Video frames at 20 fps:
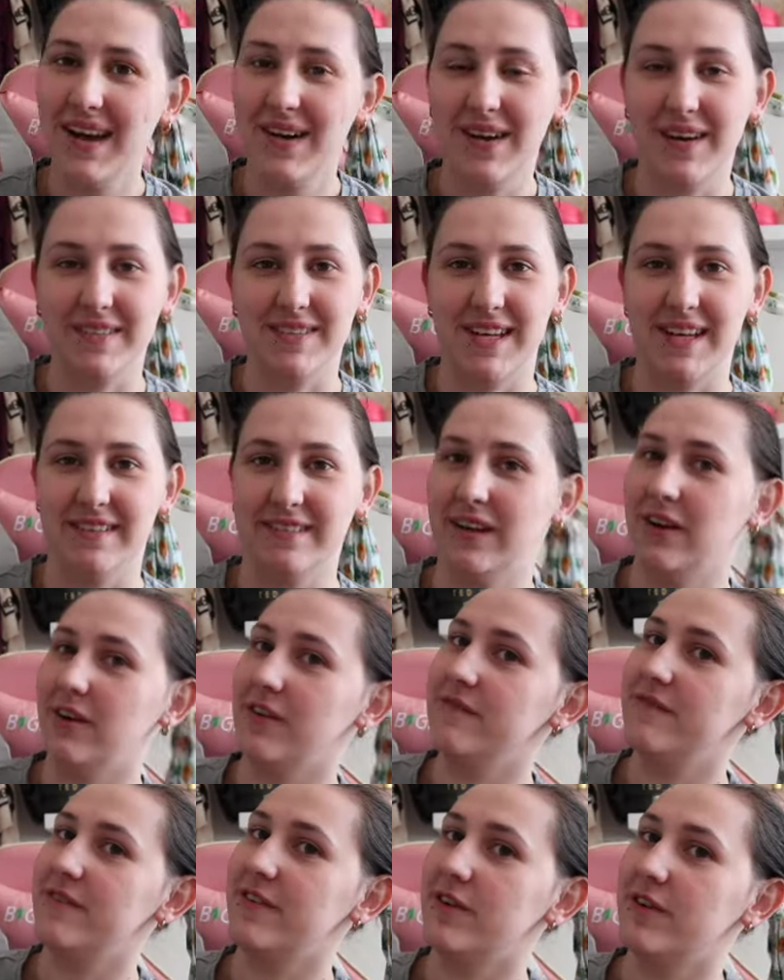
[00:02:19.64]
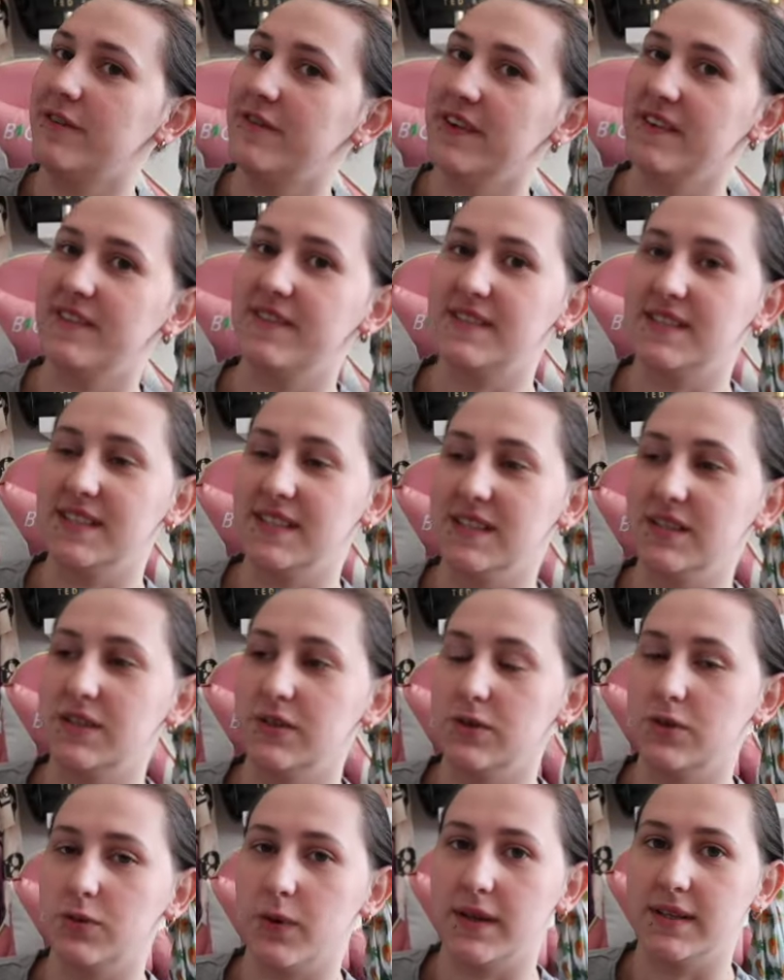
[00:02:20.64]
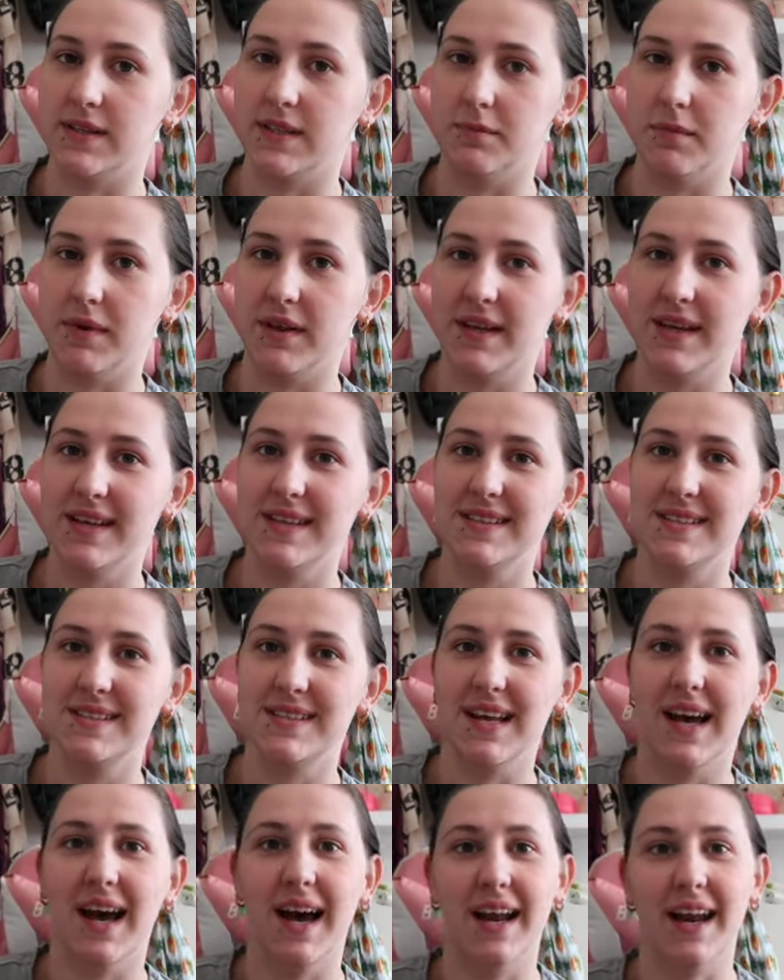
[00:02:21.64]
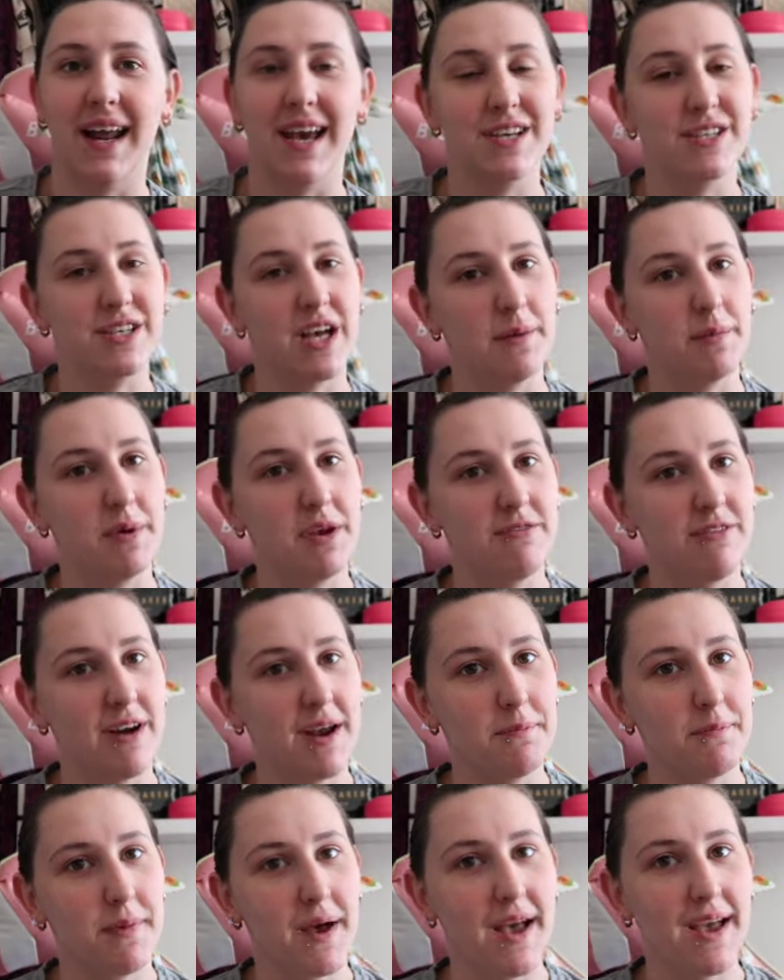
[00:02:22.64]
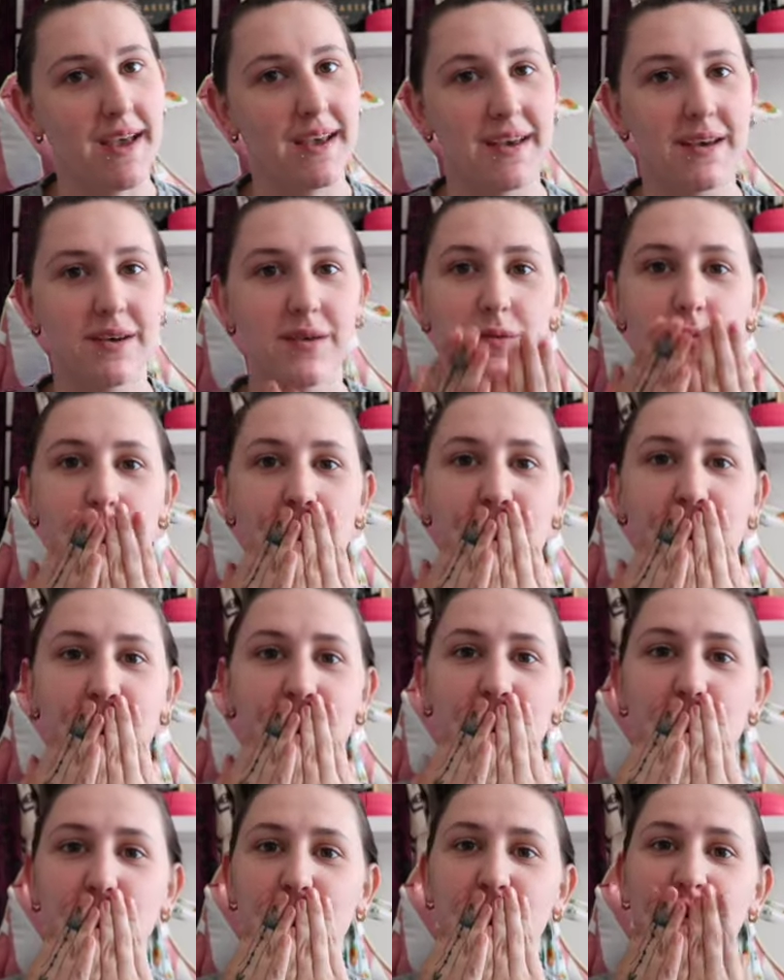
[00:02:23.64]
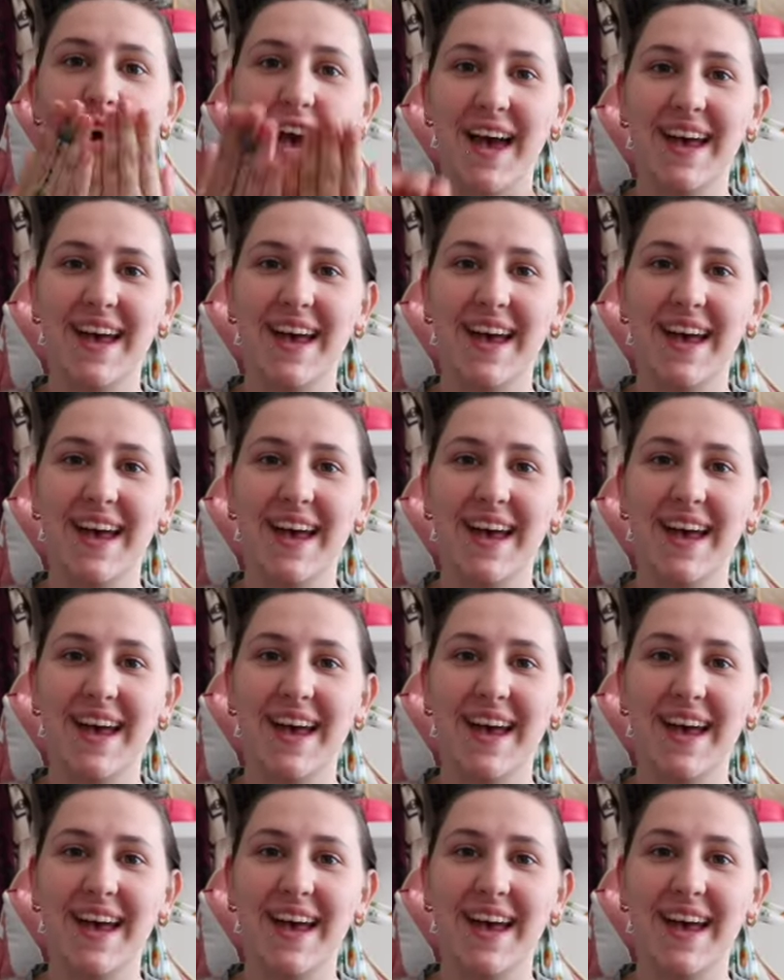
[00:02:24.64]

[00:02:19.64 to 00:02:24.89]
I'll leave that on for 15 to 20 minutes and I shall be right back. Mwah!